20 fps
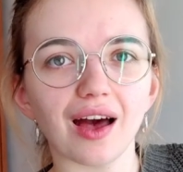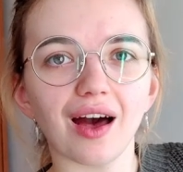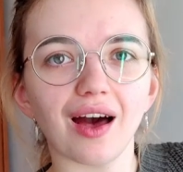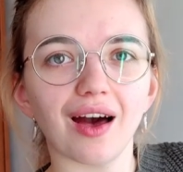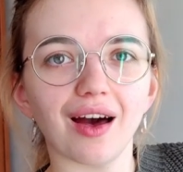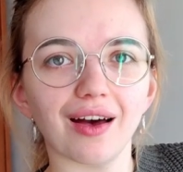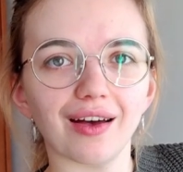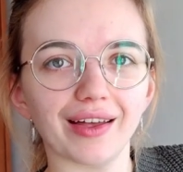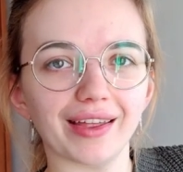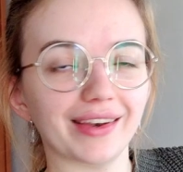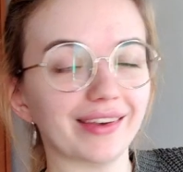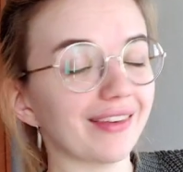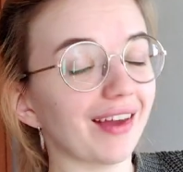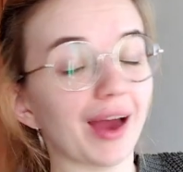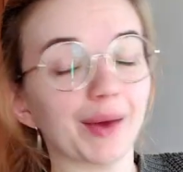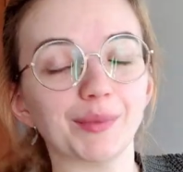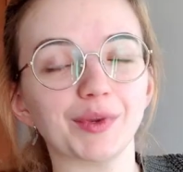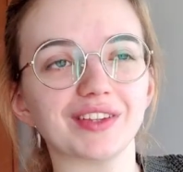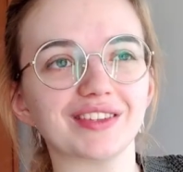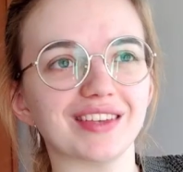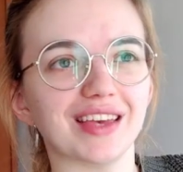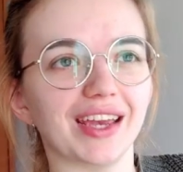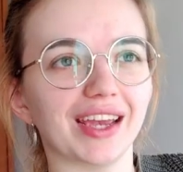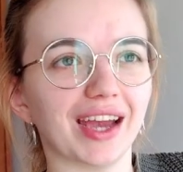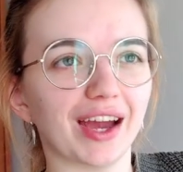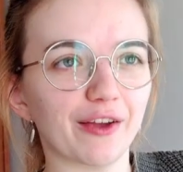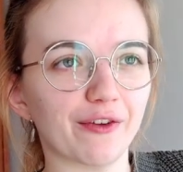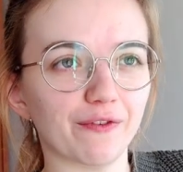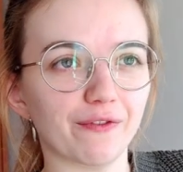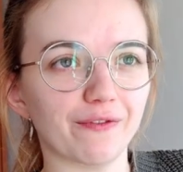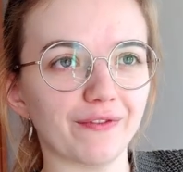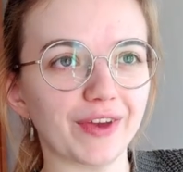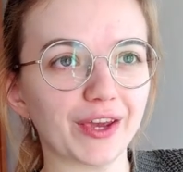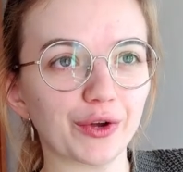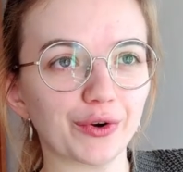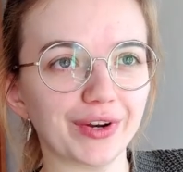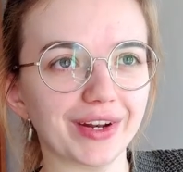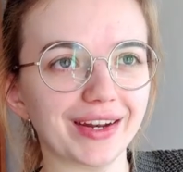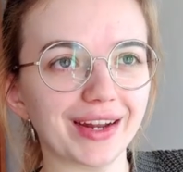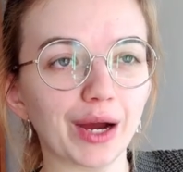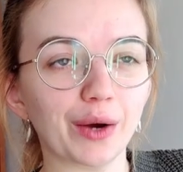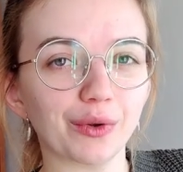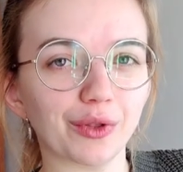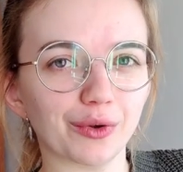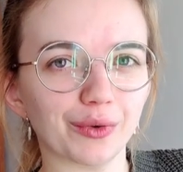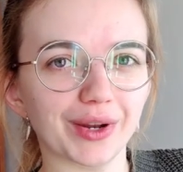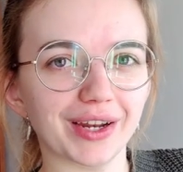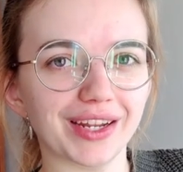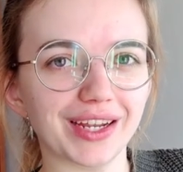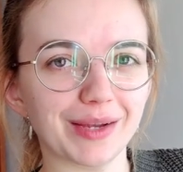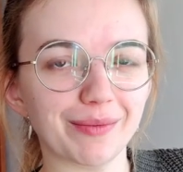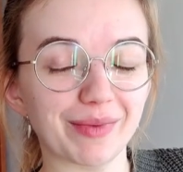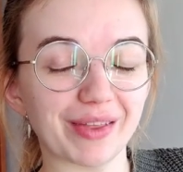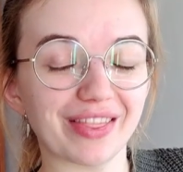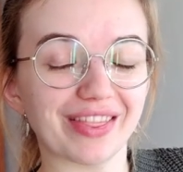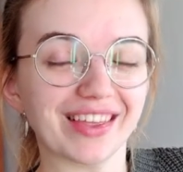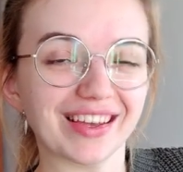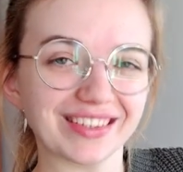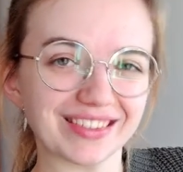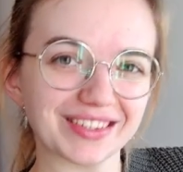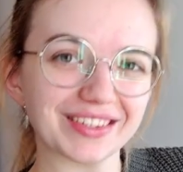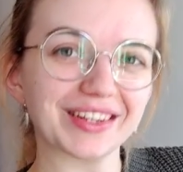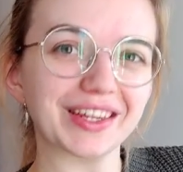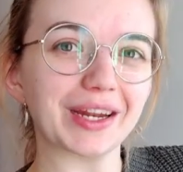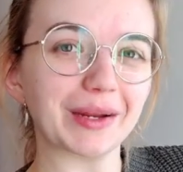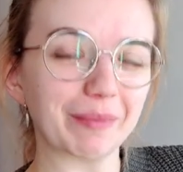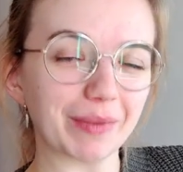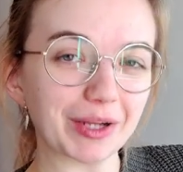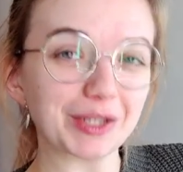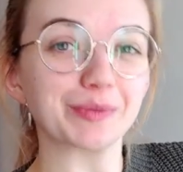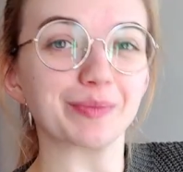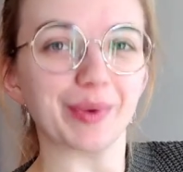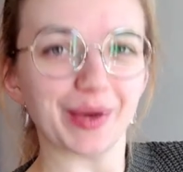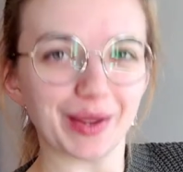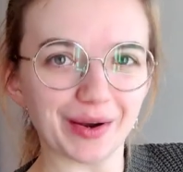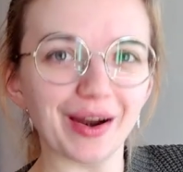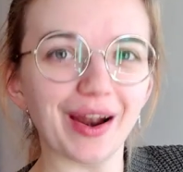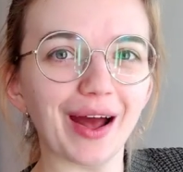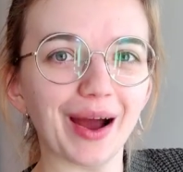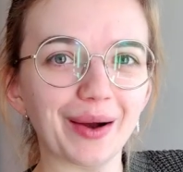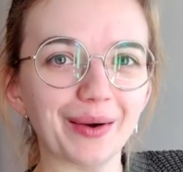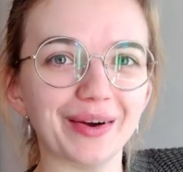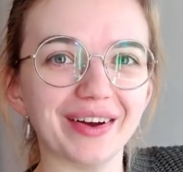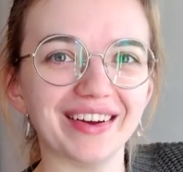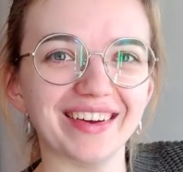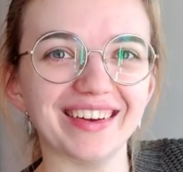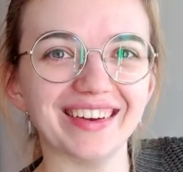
Uh, and I'm not saying I figured it out already, but things are getting much better now.